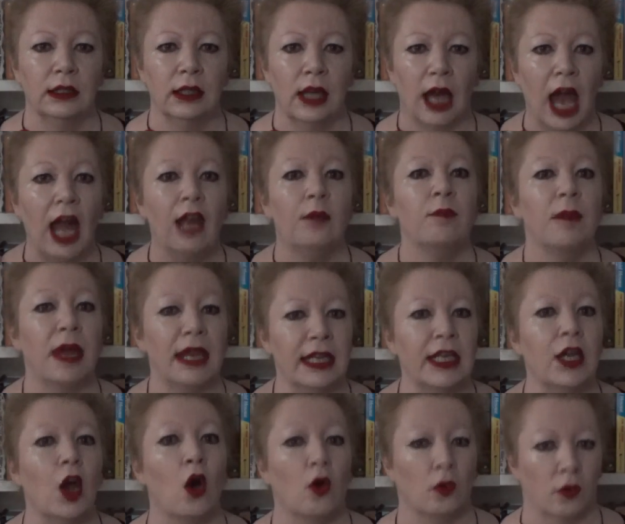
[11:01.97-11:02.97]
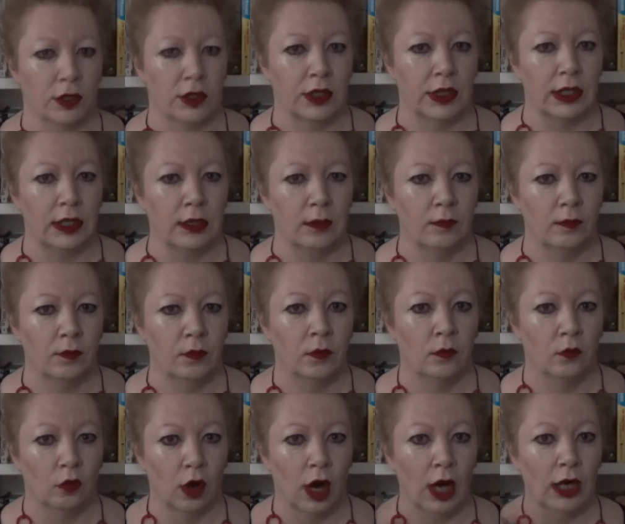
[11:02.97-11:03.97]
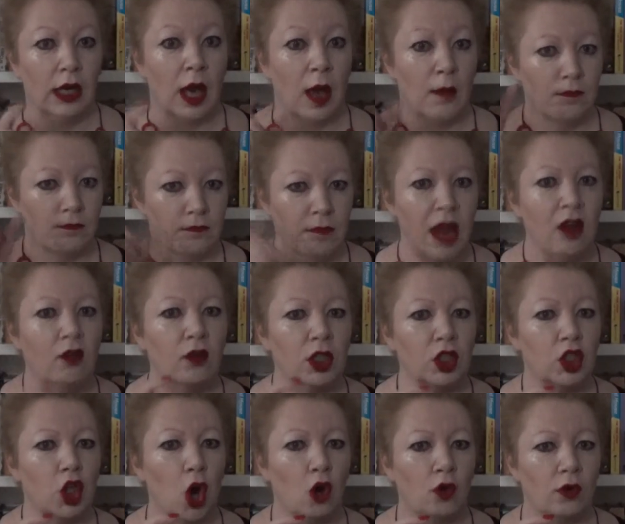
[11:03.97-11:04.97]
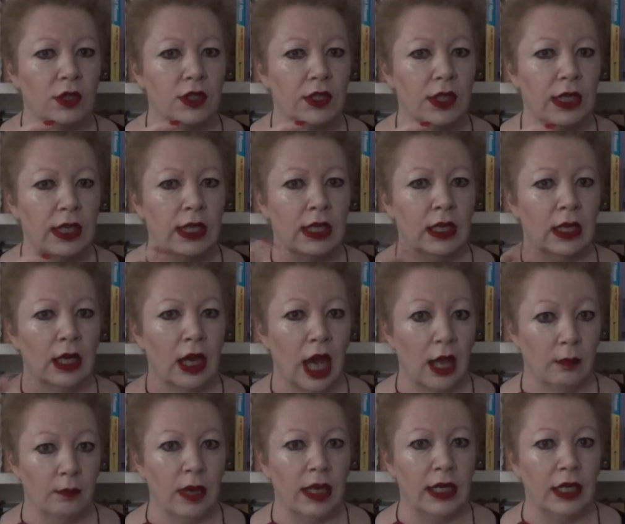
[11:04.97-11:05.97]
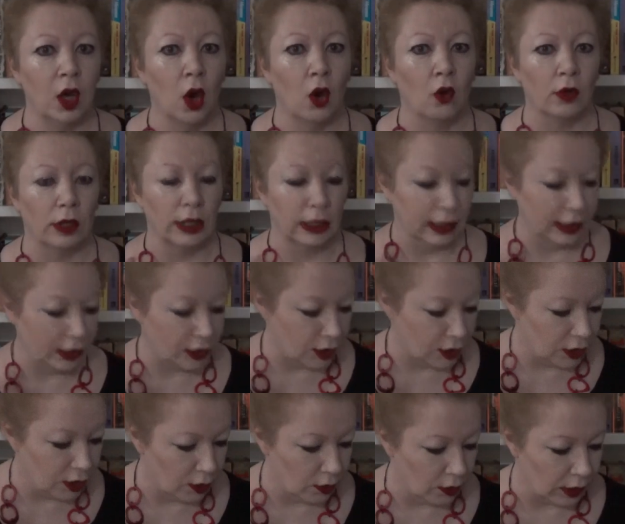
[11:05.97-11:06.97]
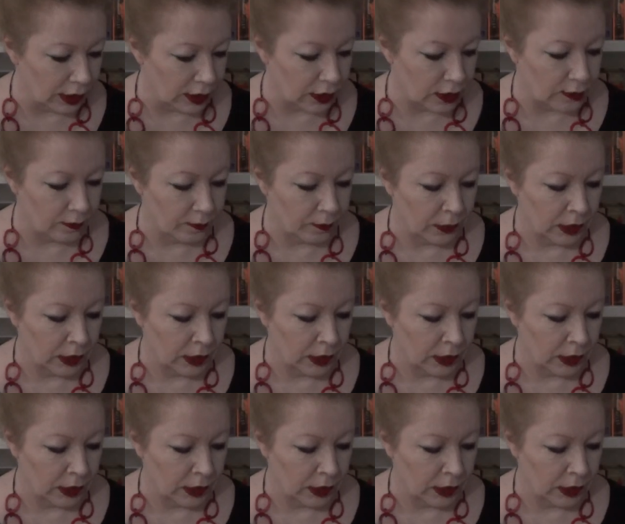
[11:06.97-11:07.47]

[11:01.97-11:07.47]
and mediocrity, right? Meritocracy and mediocrity. Let's do this.